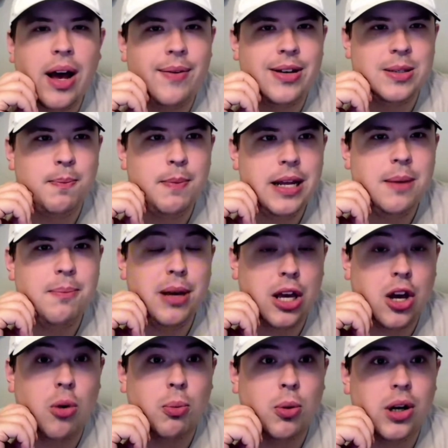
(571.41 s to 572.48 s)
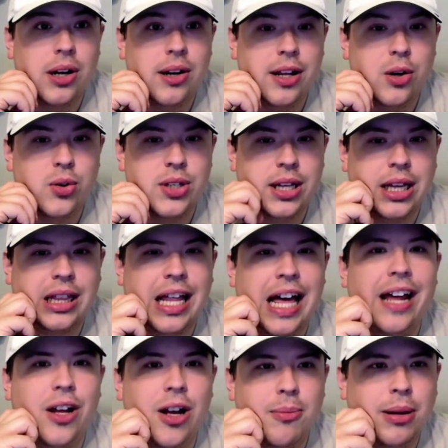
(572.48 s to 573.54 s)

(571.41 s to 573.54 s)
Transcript: as many big home run hitters in the lineup,